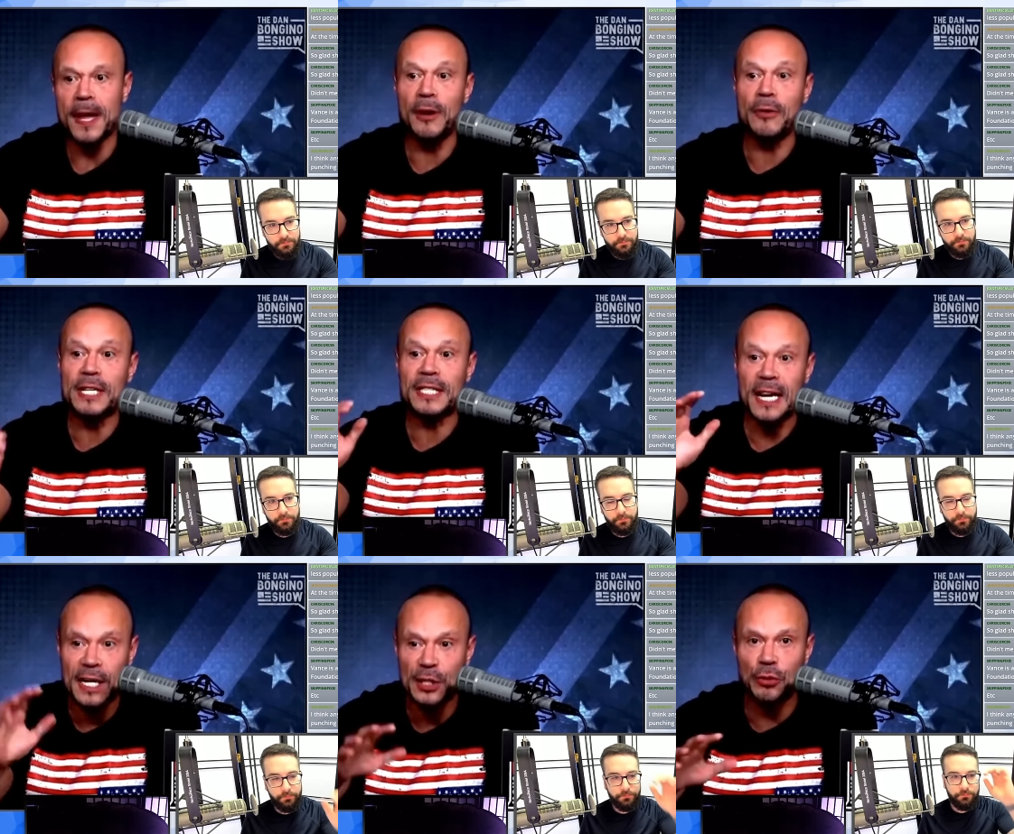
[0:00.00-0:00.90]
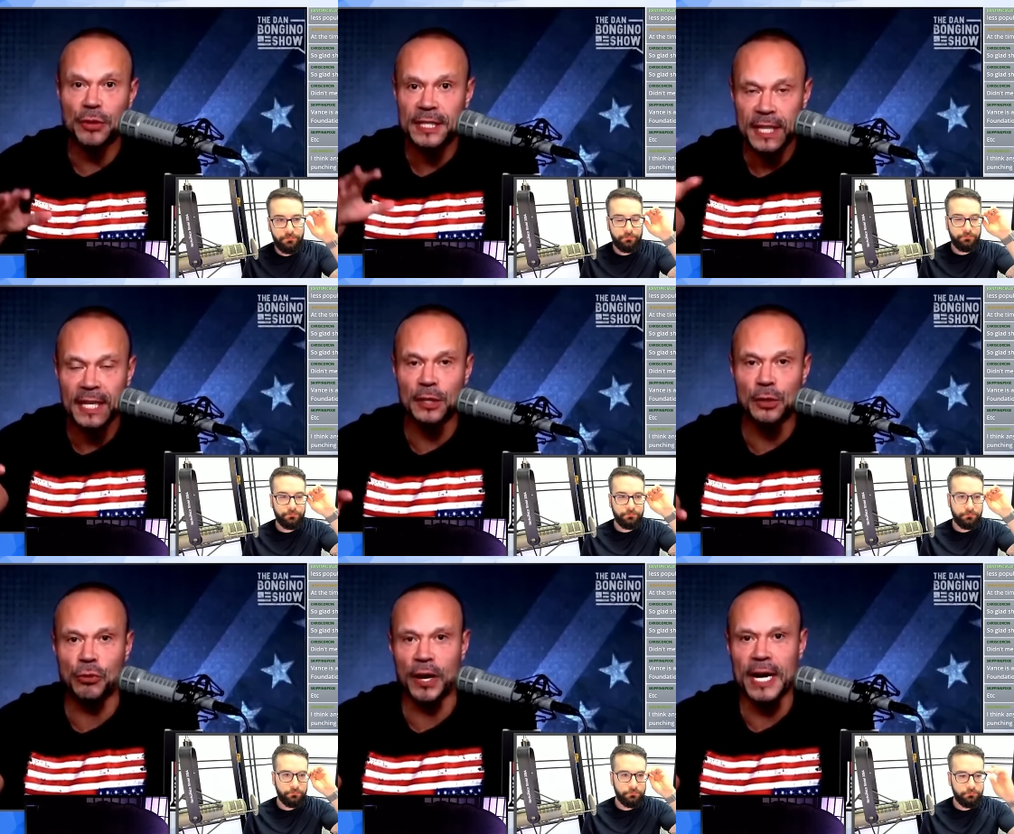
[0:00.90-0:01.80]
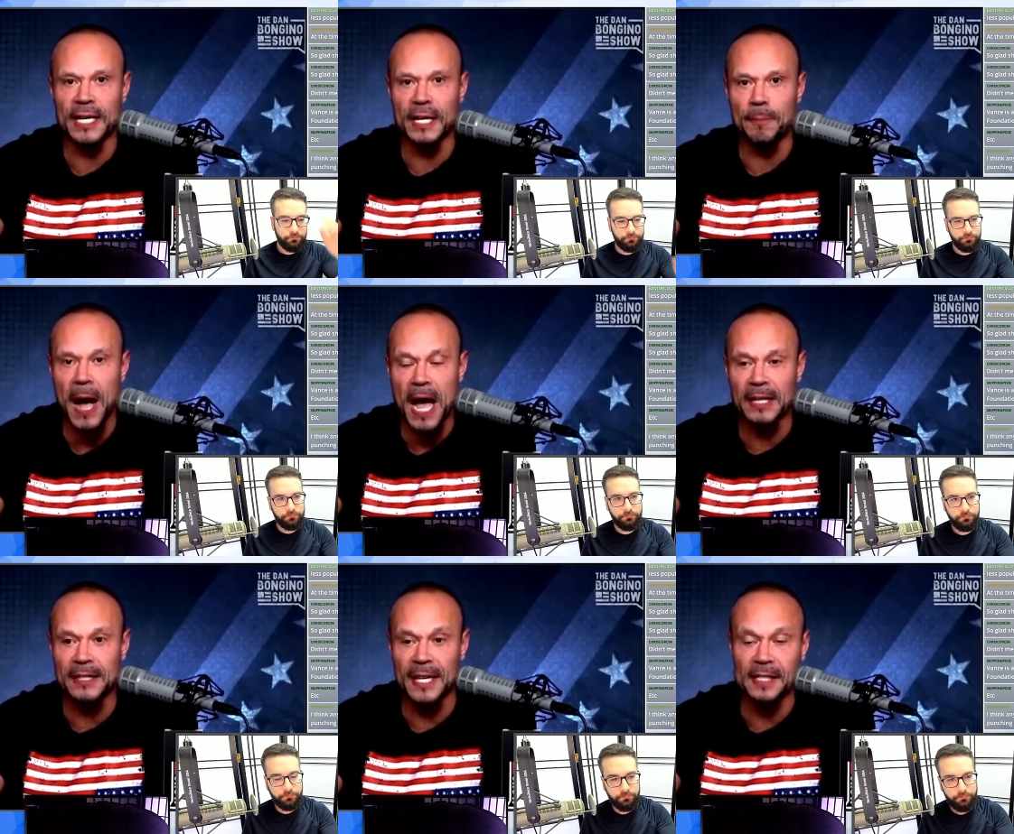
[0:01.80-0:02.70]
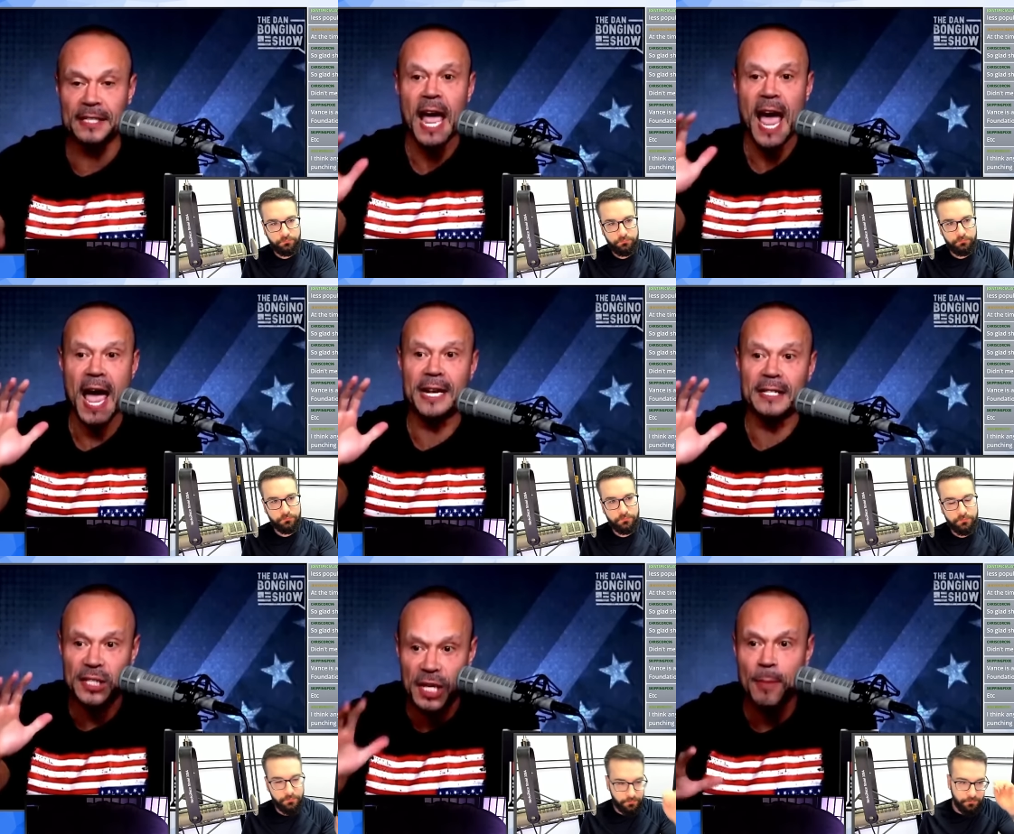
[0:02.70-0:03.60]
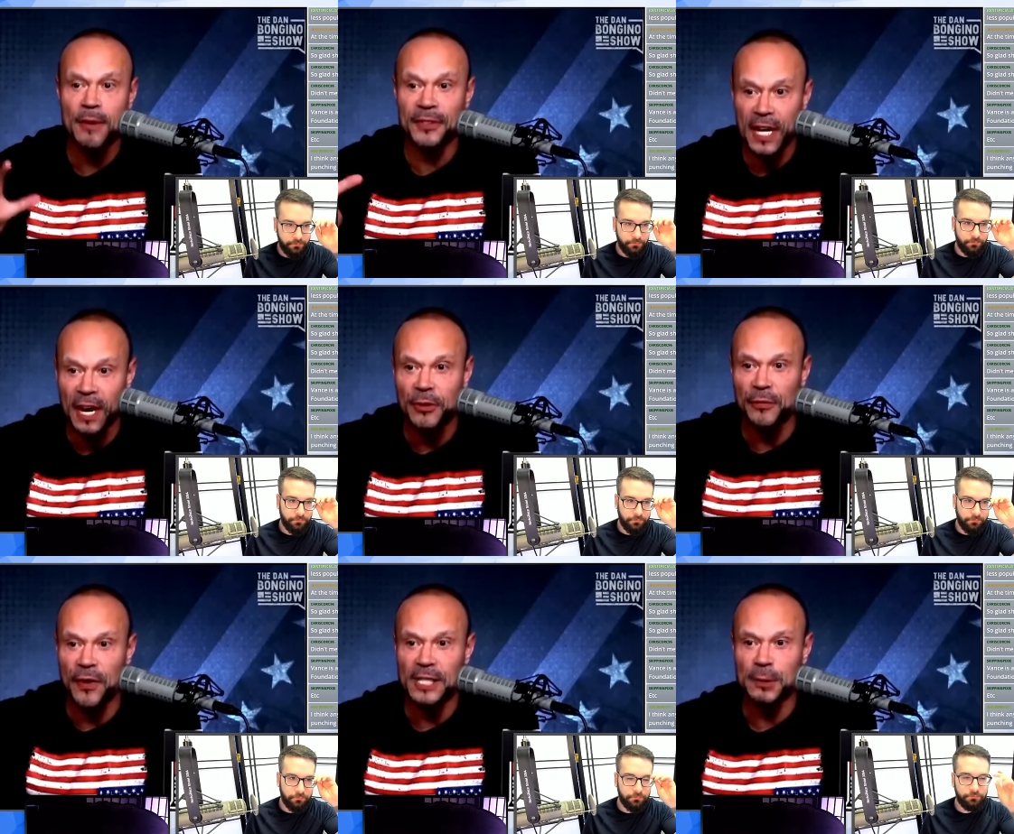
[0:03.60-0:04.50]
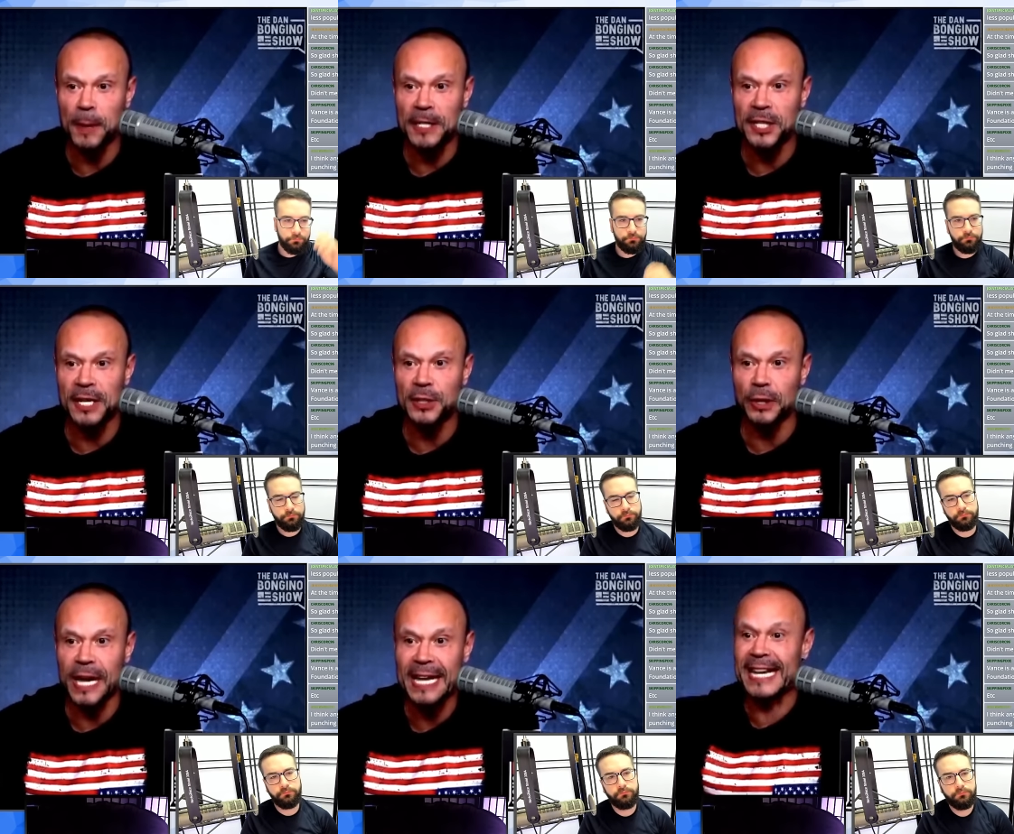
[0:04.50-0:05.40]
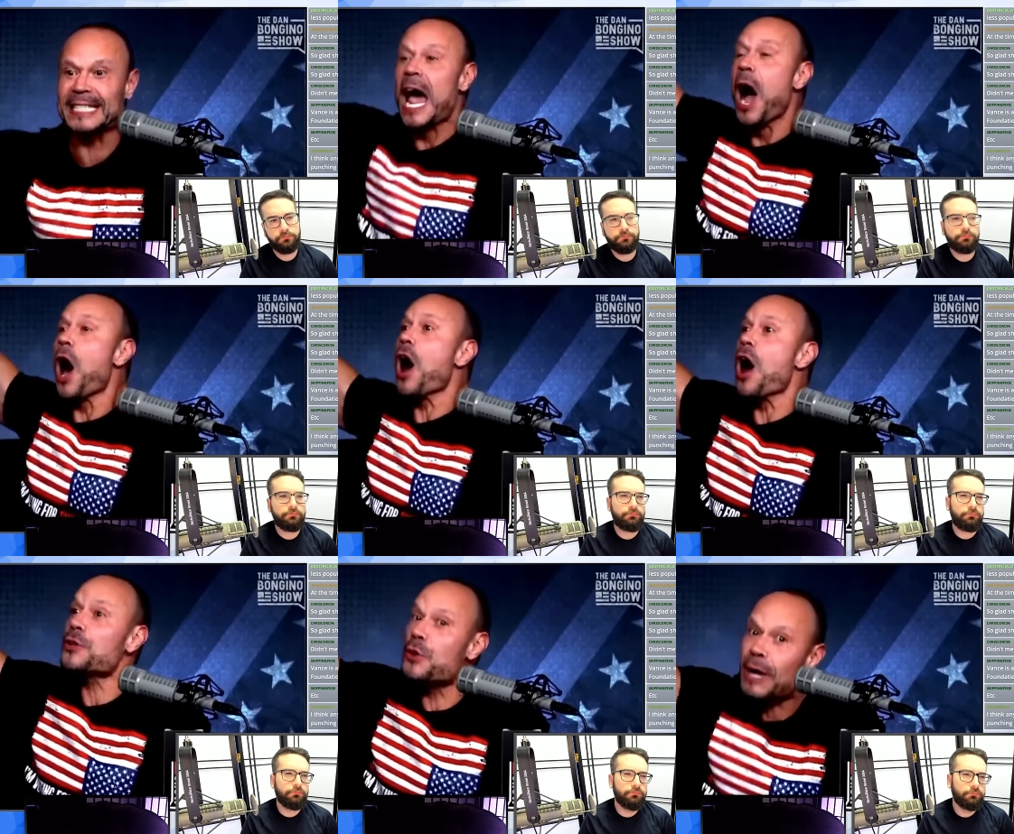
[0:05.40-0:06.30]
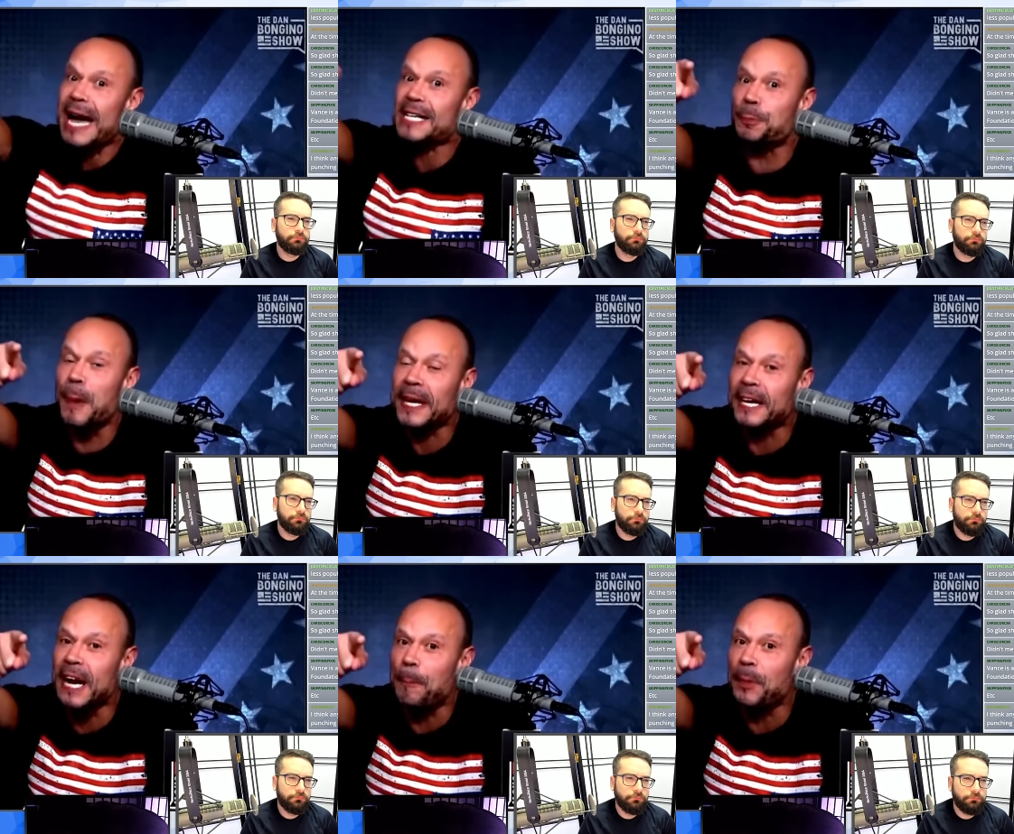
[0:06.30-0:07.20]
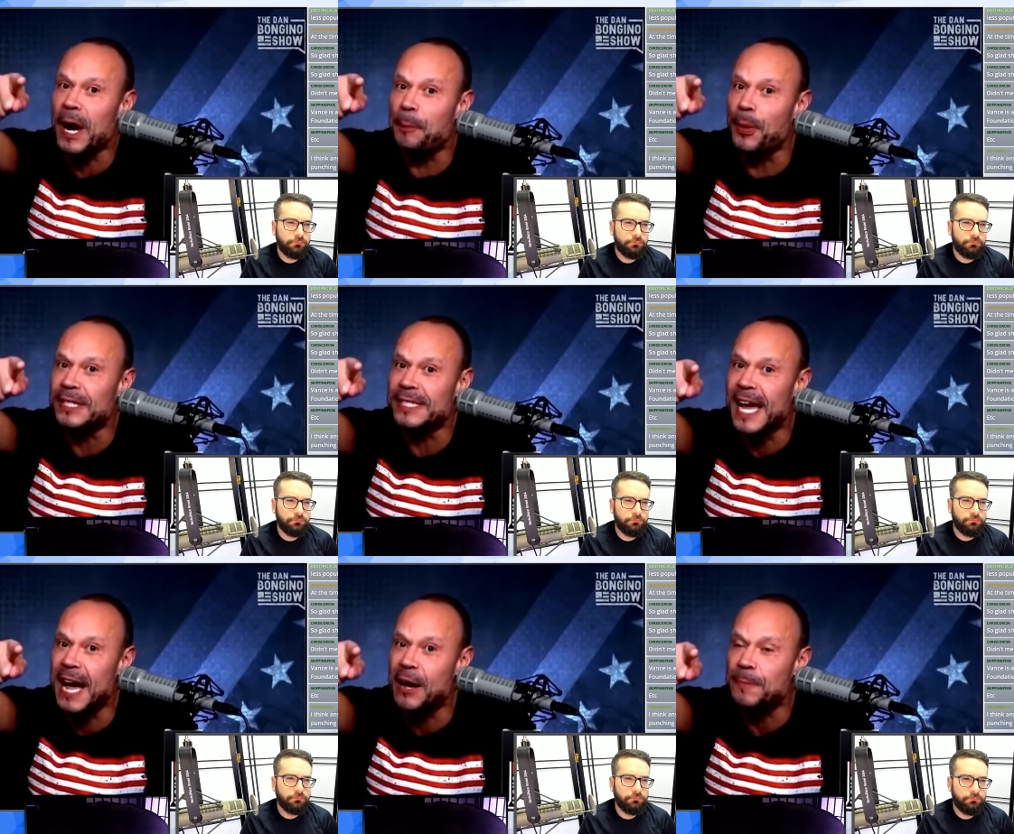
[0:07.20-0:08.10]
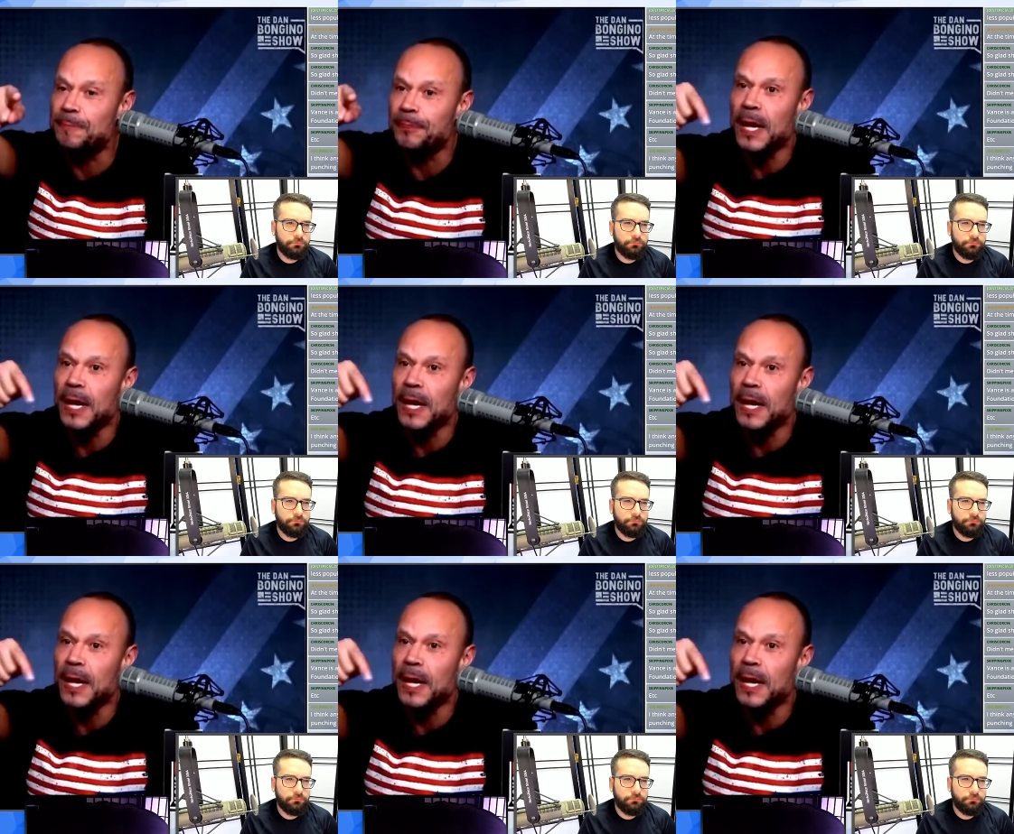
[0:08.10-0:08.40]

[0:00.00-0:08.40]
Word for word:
Speaker 1: There is an interest in Ukrainian politics. And some of the other vice presidential candidates are you guys picking up what I'm putting down?